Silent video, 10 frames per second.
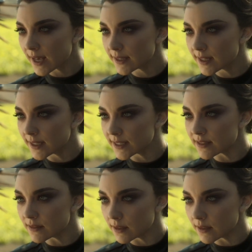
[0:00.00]

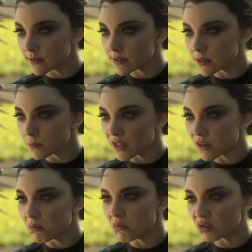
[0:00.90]
mankind needs to be
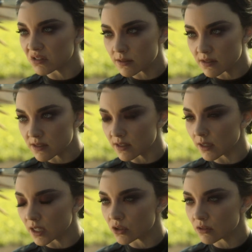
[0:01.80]
the monster he
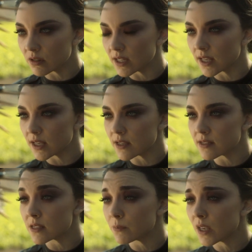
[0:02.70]
truly is,
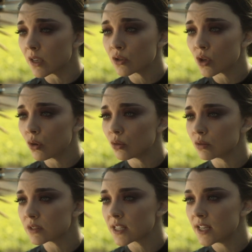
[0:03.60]
is
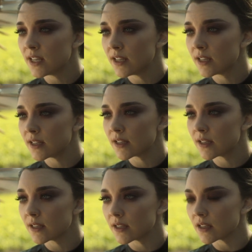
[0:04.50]
being told he
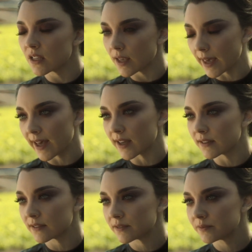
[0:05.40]
can.
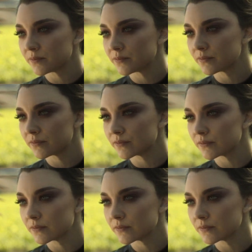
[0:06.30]
Magda is